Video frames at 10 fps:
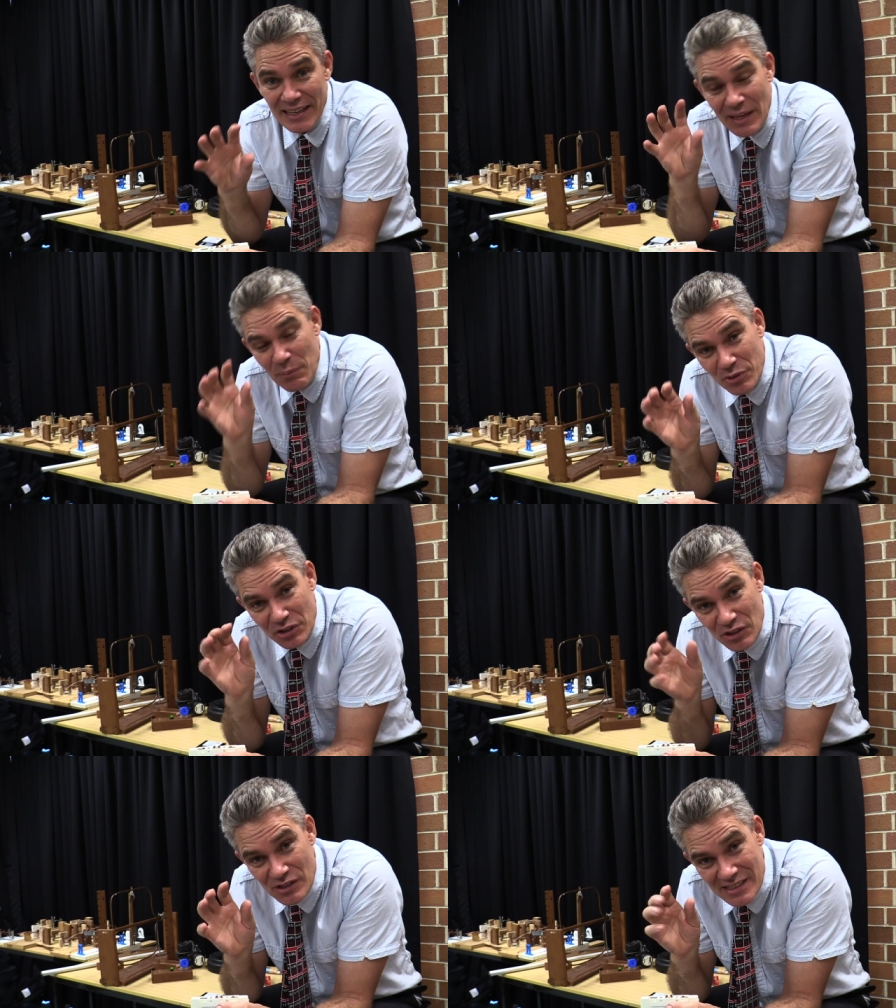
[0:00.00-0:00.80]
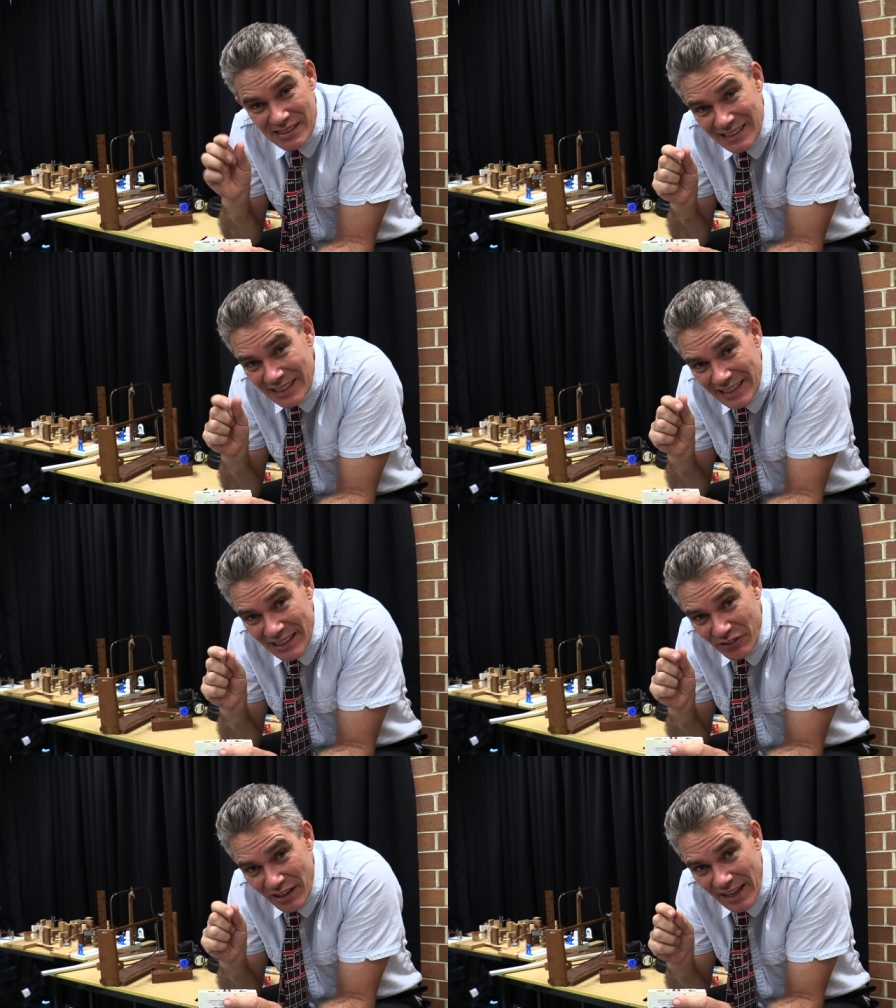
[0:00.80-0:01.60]
it produces little
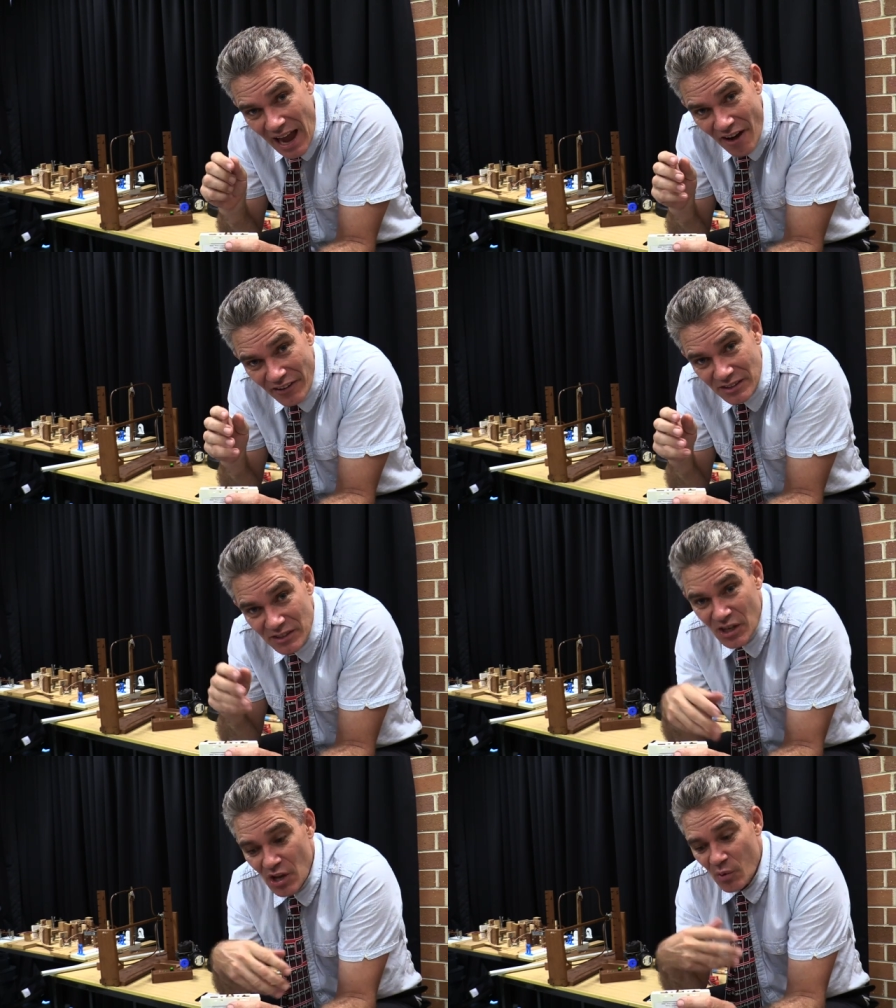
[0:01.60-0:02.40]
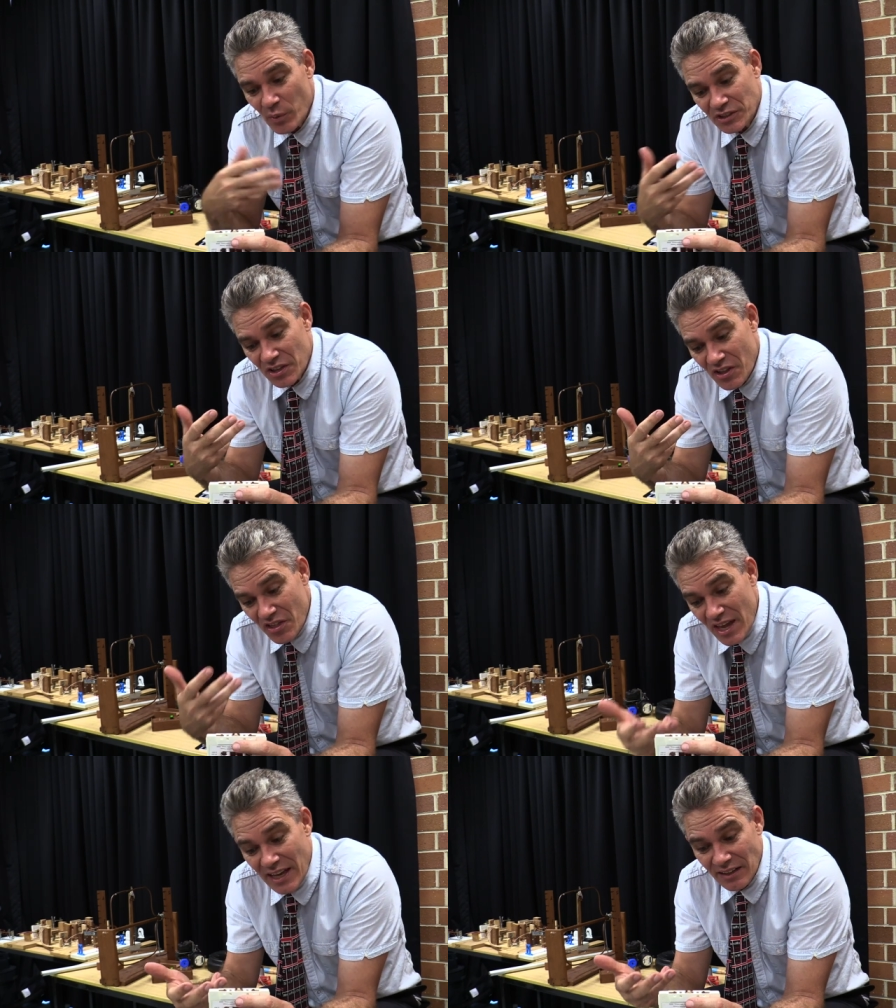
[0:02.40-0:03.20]
electric currents which are
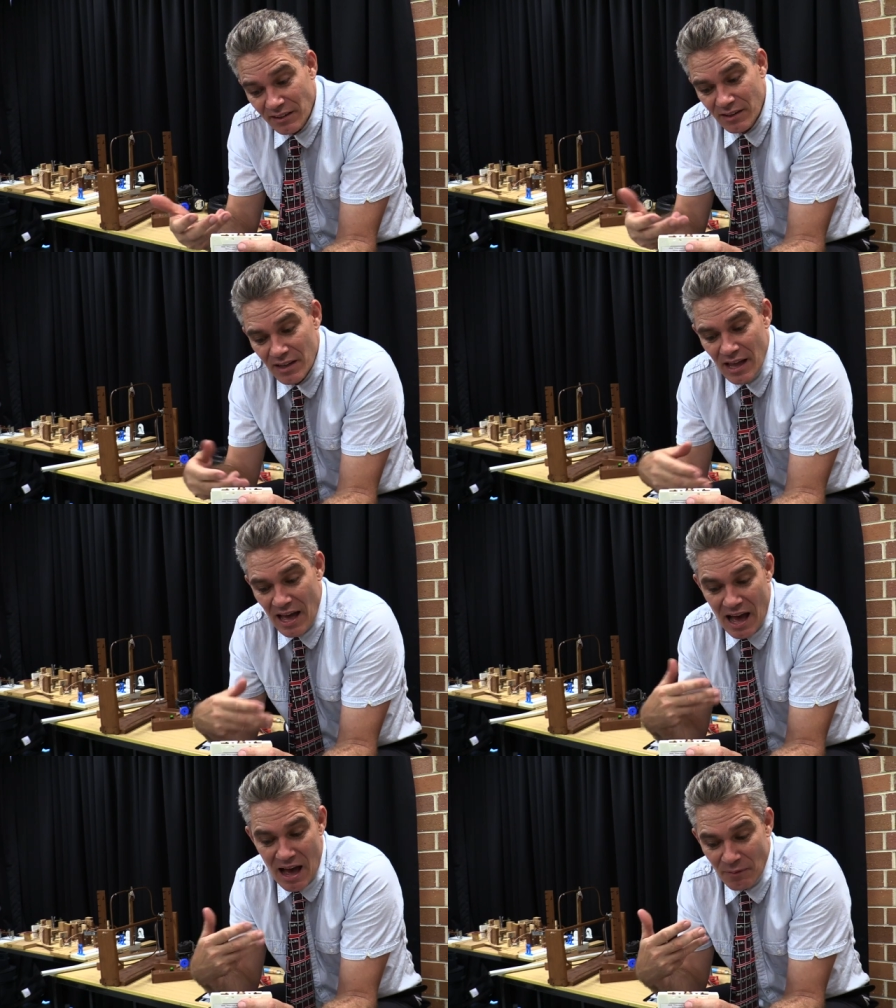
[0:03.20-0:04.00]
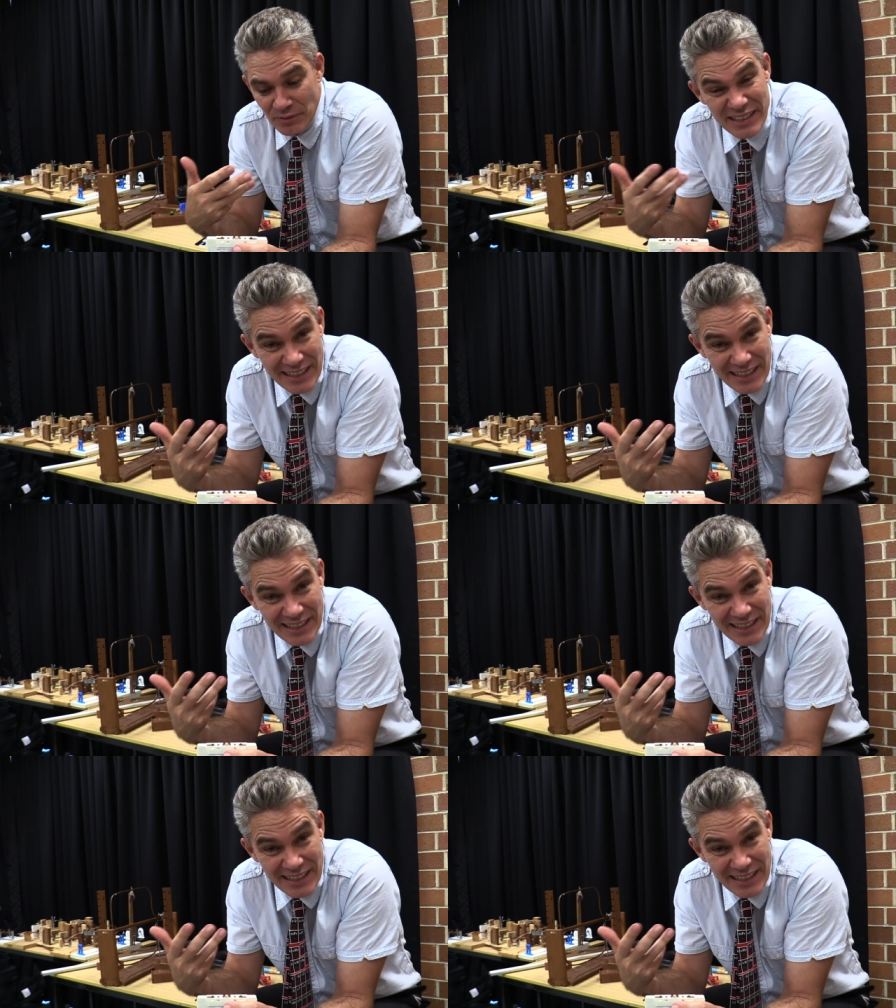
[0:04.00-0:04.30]
then um,